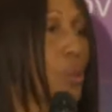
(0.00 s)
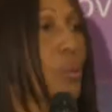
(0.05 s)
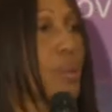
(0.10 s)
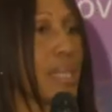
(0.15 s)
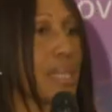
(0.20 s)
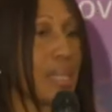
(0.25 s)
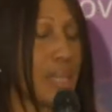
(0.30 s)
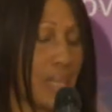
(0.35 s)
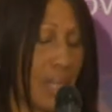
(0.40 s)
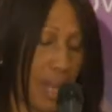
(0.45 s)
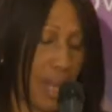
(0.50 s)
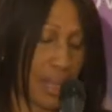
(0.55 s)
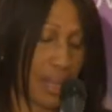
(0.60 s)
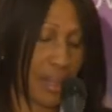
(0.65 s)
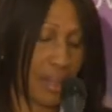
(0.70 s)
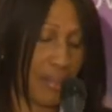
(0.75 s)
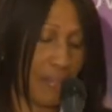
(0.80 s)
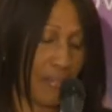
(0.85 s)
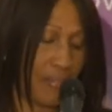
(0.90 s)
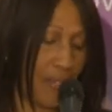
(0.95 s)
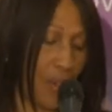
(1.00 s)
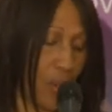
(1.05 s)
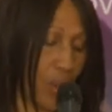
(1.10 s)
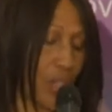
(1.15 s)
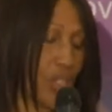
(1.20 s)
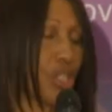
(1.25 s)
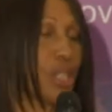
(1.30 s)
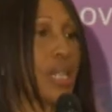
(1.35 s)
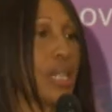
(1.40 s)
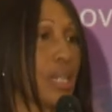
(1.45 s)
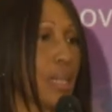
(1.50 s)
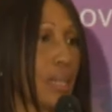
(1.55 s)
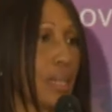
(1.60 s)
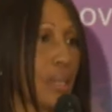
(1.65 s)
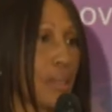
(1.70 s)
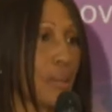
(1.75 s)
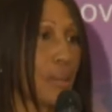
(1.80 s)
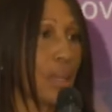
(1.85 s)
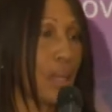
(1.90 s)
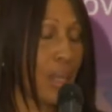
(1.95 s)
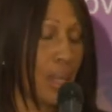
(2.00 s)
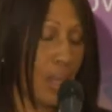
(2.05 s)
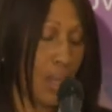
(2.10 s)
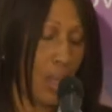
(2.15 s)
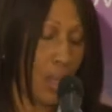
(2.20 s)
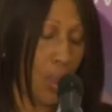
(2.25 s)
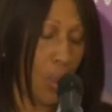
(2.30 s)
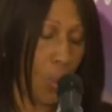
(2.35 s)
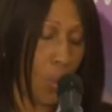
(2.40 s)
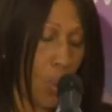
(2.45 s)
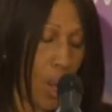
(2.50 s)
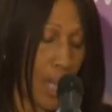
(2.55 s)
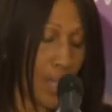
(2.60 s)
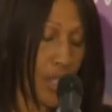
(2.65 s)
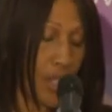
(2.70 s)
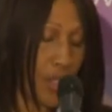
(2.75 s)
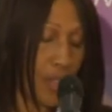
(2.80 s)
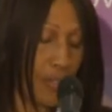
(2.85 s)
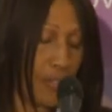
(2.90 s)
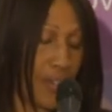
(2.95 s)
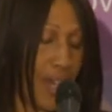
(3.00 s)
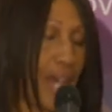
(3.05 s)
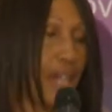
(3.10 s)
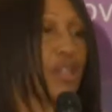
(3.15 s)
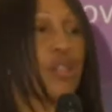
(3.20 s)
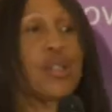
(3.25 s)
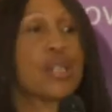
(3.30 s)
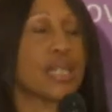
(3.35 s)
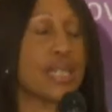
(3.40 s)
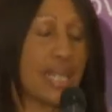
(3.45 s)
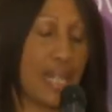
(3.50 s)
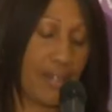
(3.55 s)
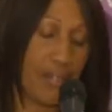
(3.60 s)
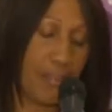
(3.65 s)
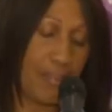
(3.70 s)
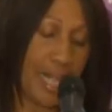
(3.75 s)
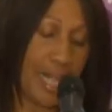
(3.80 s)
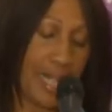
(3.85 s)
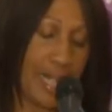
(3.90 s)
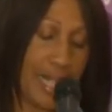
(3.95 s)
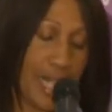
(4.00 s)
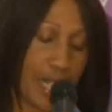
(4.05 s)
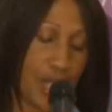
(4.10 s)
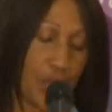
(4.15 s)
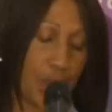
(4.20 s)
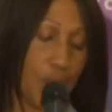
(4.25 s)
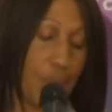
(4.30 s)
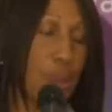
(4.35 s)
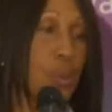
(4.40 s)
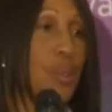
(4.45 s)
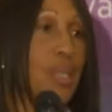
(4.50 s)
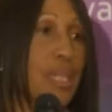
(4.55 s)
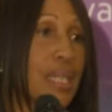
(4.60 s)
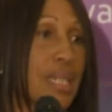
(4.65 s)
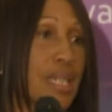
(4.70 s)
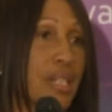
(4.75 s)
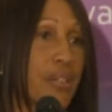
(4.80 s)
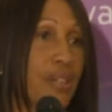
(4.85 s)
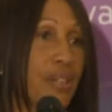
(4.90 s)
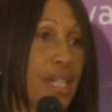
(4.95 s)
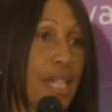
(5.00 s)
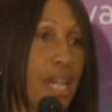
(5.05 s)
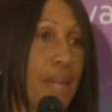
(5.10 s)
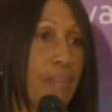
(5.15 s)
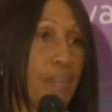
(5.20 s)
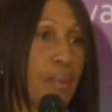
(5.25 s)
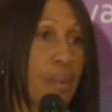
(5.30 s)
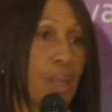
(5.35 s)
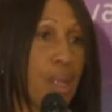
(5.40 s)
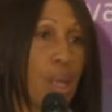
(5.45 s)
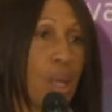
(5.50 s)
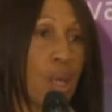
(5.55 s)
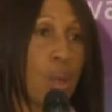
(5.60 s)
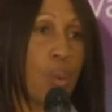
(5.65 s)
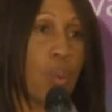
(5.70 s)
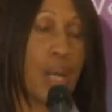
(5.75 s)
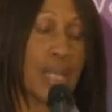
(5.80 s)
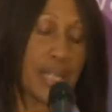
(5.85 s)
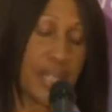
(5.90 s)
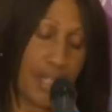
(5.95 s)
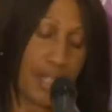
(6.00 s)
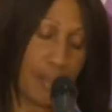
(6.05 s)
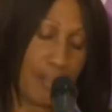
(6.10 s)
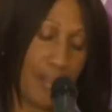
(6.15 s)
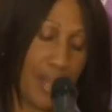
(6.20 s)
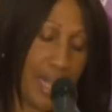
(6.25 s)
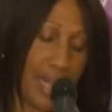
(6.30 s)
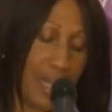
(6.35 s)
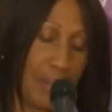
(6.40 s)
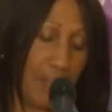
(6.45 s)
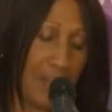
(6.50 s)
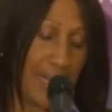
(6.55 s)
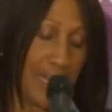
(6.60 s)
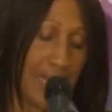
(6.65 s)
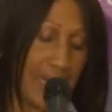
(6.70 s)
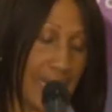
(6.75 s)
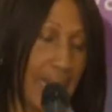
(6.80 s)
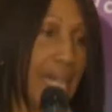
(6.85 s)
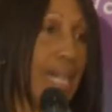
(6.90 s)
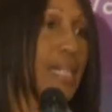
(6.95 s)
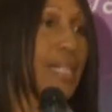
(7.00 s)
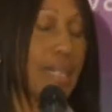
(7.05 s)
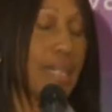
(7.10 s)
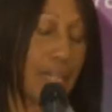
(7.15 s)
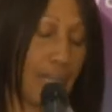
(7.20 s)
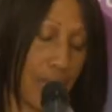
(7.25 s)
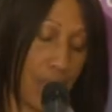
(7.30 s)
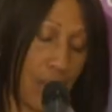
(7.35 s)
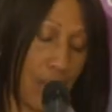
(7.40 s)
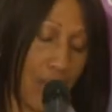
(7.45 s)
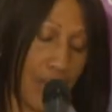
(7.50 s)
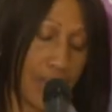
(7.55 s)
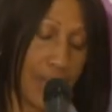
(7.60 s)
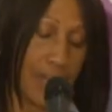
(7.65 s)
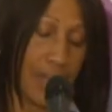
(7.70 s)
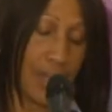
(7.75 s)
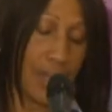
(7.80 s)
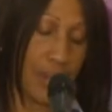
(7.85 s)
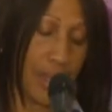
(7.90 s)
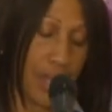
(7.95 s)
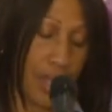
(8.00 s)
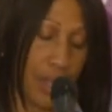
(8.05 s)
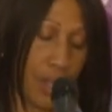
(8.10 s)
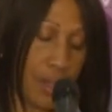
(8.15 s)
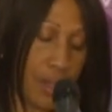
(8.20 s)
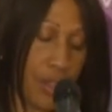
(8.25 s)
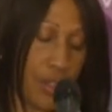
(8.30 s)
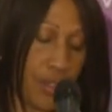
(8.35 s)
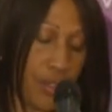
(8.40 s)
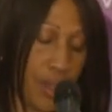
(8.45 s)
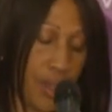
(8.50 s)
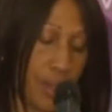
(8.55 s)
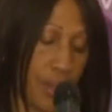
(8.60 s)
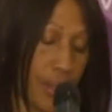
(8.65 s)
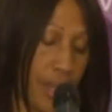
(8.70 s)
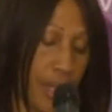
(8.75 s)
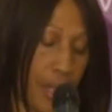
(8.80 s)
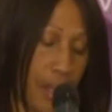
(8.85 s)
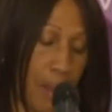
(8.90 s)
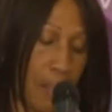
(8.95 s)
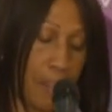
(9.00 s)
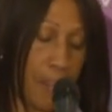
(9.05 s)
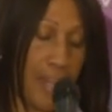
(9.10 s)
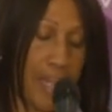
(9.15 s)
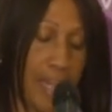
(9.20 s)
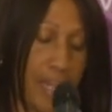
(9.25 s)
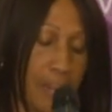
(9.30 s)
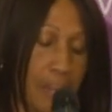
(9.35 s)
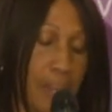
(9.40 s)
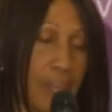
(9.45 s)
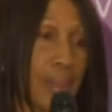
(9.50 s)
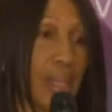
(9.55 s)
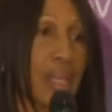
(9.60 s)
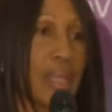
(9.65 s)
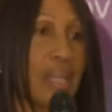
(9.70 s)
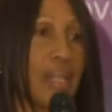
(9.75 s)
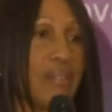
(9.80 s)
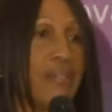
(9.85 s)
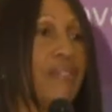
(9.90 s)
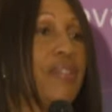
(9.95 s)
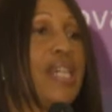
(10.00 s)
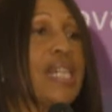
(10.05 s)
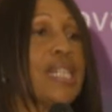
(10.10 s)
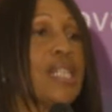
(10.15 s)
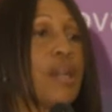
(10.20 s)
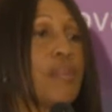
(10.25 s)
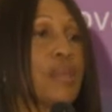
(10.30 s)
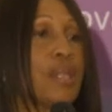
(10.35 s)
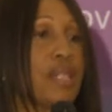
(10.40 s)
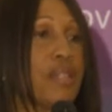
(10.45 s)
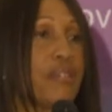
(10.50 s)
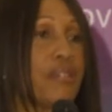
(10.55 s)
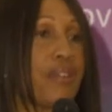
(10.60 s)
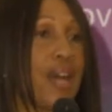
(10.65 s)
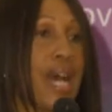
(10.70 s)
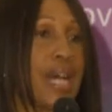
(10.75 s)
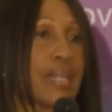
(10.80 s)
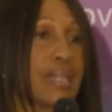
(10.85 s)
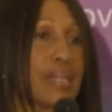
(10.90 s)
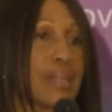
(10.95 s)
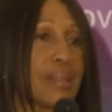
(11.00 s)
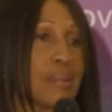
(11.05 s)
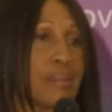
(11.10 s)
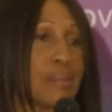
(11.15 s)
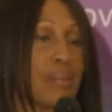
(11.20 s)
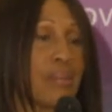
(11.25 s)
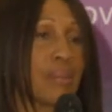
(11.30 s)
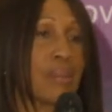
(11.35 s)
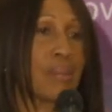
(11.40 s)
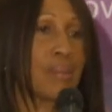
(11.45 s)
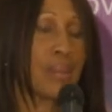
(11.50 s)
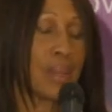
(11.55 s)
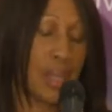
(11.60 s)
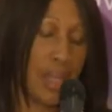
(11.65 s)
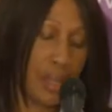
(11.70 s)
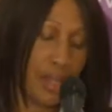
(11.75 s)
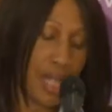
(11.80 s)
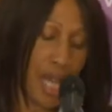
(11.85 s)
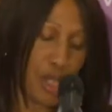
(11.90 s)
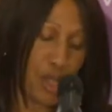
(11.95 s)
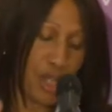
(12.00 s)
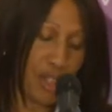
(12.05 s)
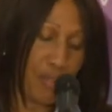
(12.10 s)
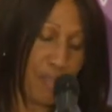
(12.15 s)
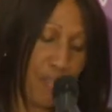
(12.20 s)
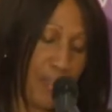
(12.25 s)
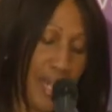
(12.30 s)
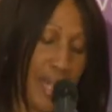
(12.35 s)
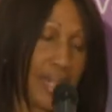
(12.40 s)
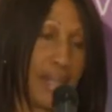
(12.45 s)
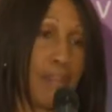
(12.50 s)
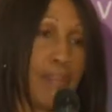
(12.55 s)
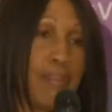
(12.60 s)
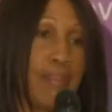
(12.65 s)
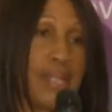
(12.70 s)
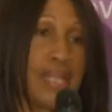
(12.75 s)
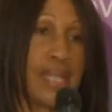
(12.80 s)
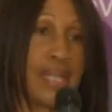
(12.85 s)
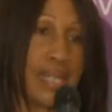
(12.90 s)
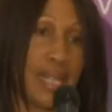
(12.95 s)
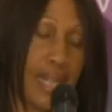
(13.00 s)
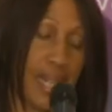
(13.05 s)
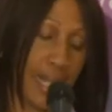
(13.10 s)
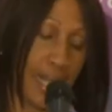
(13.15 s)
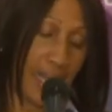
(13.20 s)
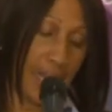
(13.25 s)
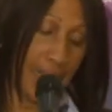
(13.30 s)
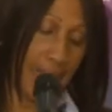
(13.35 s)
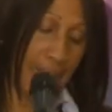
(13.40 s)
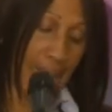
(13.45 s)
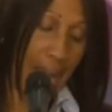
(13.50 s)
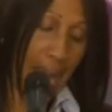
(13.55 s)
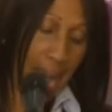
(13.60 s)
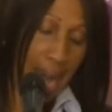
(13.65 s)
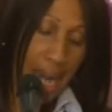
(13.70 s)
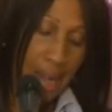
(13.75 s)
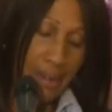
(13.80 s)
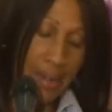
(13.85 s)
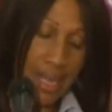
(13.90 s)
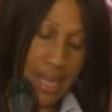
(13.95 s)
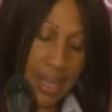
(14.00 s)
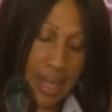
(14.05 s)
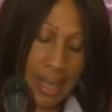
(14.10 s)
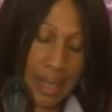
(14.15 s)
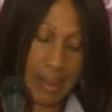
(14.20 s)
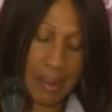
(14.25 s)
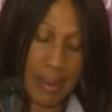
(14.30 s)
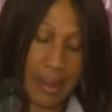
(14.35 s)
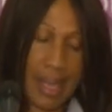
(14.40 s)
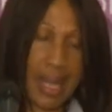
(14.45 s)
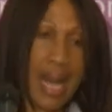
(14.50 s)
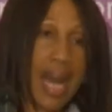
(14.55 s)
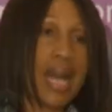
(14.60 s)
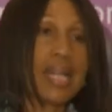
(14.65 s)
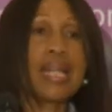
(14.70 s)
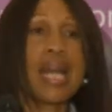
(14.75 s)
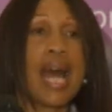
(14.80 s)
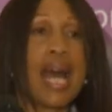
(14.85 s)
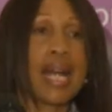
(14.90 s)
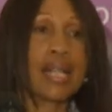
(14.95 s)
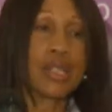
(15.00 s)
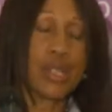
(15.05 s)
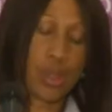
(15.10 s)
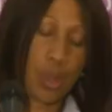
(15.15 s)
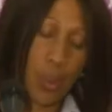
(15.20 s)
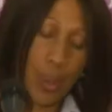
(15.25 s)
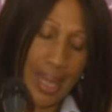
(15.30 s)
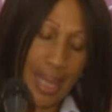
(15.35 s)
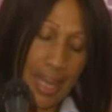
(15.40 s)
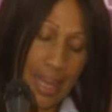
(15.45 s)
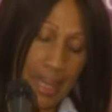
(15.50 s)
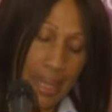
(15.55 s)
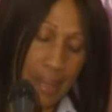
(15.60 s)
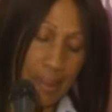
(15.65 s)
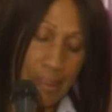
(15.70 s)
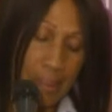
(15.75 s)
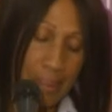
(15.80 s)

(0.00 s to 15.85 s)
who is not functioning. Once you find yourself making excuses for them, once they're making mistakes that are costly to the company, face up to the fact that you have made a mistake in hiring and act quickly.